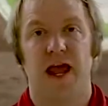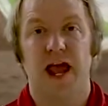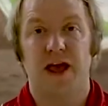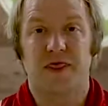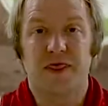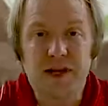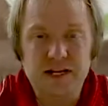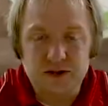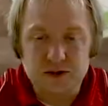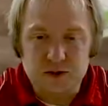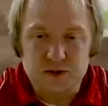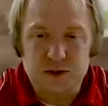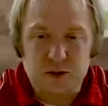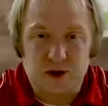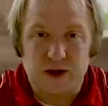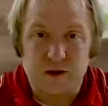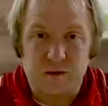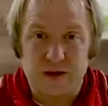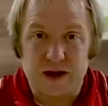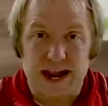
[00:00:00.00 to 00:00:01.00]
This was
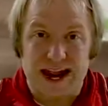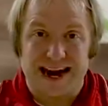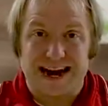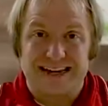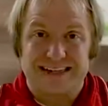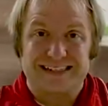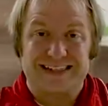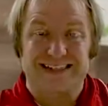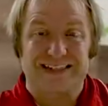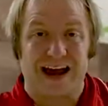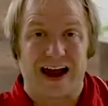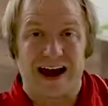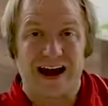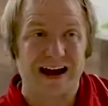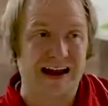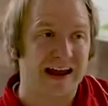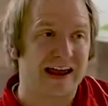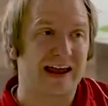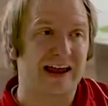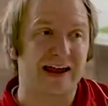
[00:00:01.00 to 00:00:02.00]
going to be an
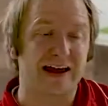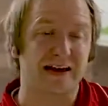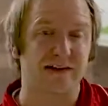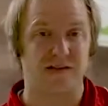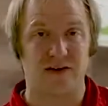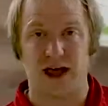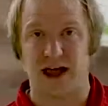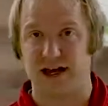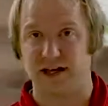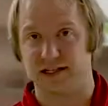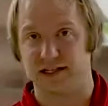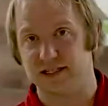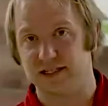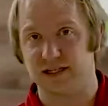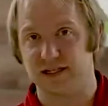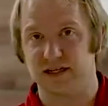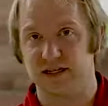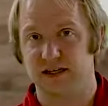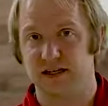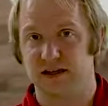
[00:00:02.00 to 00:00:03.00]
exciting event.
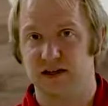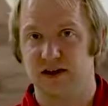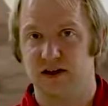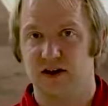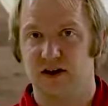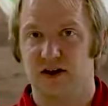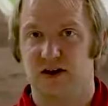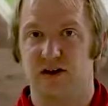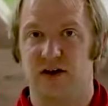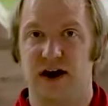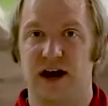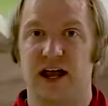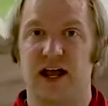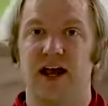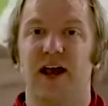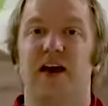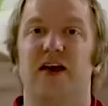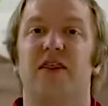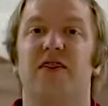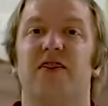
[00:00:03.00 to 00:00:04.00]
All right?
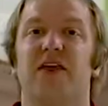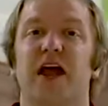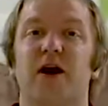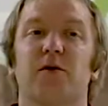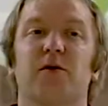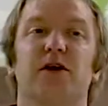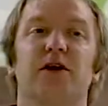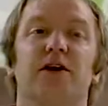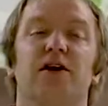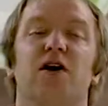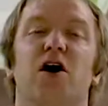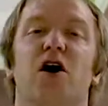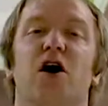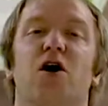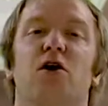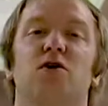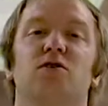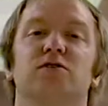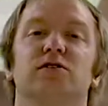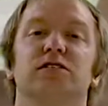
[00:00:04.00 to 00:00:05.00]
They were going to
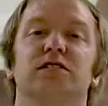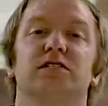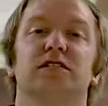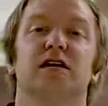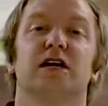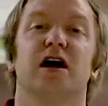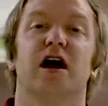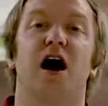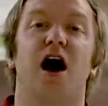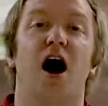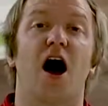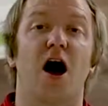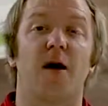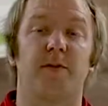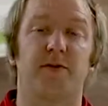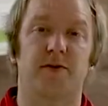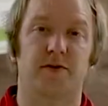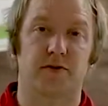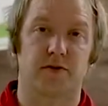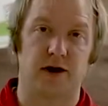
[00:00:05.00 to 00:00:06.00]
host a
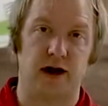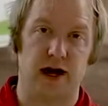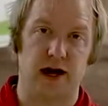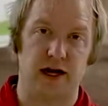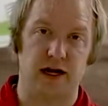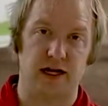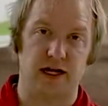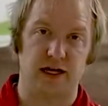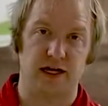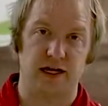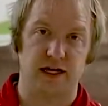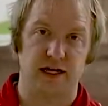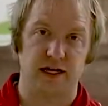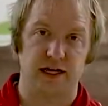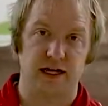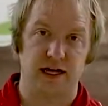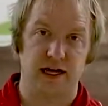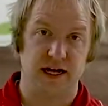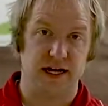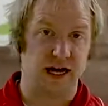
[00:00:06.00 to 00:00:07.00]
parade.
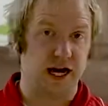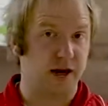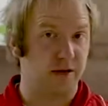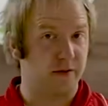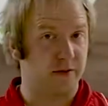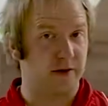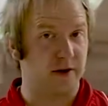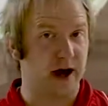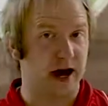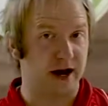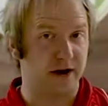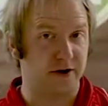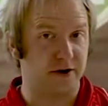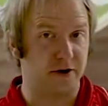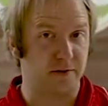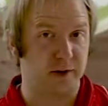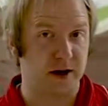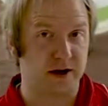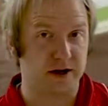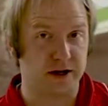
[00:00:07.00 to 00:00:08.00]
Now, I don't know
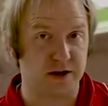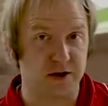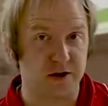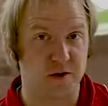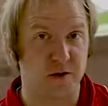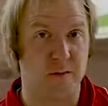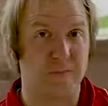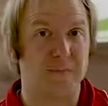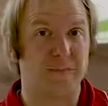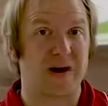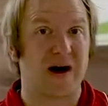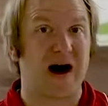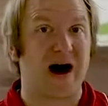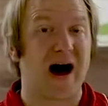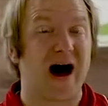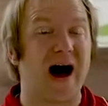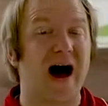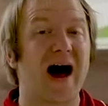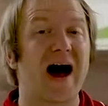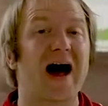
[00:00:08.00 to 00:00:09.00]
about you, but
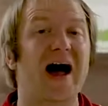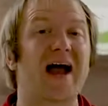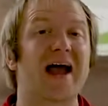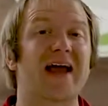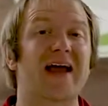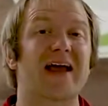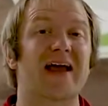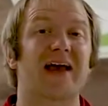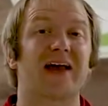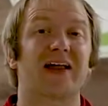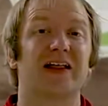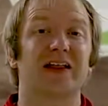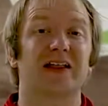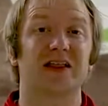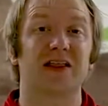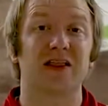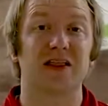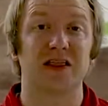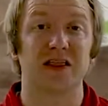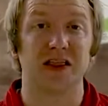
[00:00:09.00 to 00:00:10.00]
I
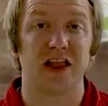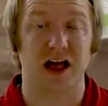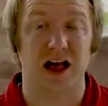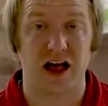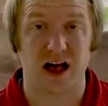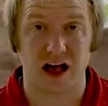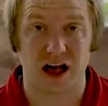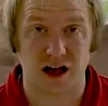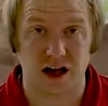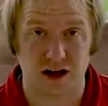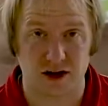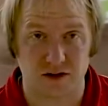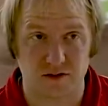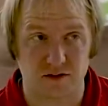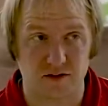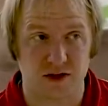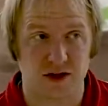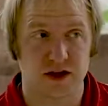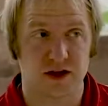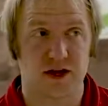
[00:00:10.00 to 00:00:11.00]
love
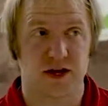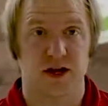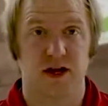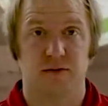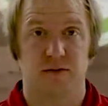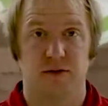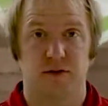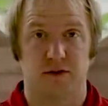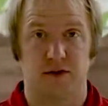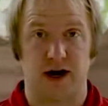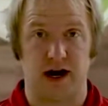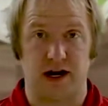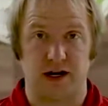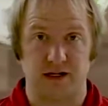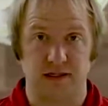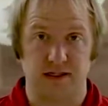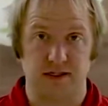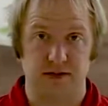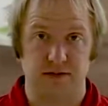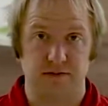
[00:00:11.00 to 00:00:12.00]

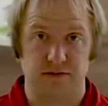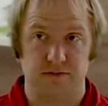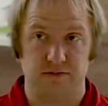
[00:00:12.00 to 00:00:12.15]
parades.